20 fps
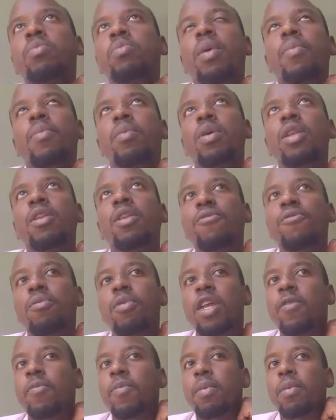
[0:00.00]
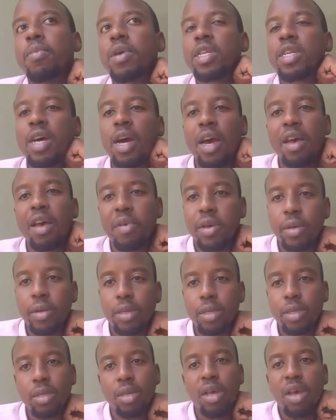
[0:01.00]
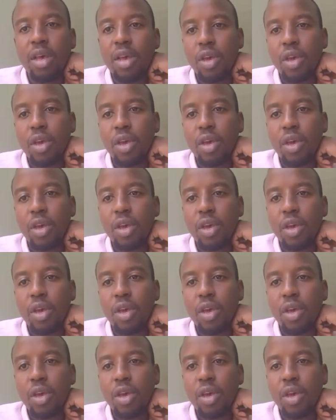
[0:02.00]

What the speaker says: maybe 84 might be a bit high because